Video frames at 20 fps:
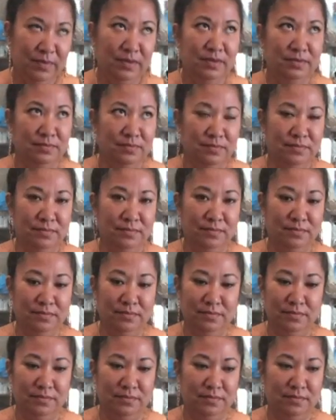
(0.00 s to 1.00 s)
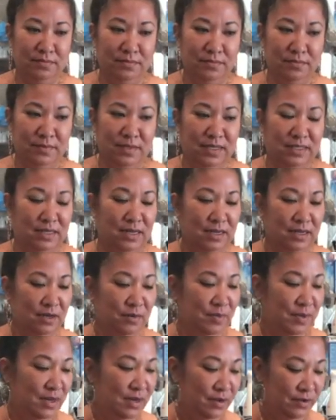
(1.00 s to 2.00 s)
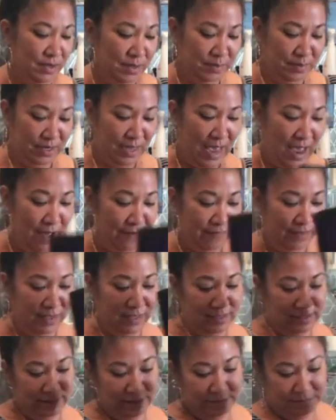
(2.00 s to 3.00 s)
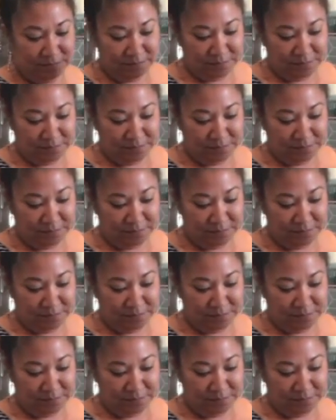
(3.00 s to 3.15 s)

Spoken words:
That's not going to be it. Okay, I'm going to half this.